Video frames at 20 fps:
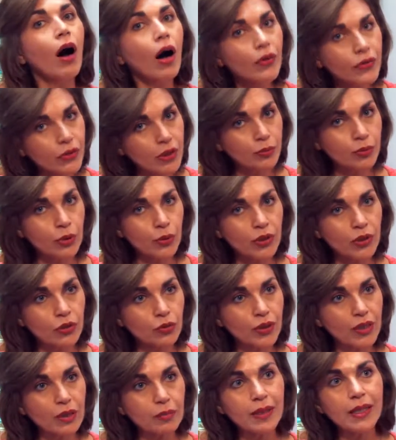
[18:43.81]
other beauty
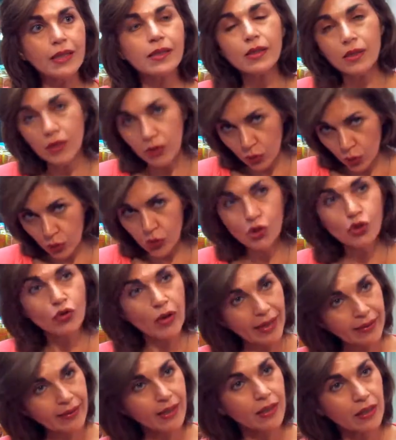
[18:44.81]
treatments to
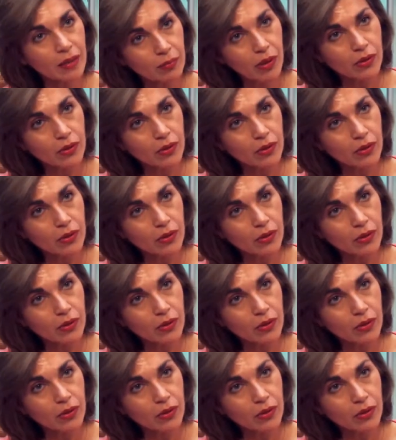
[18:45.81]
strengthen the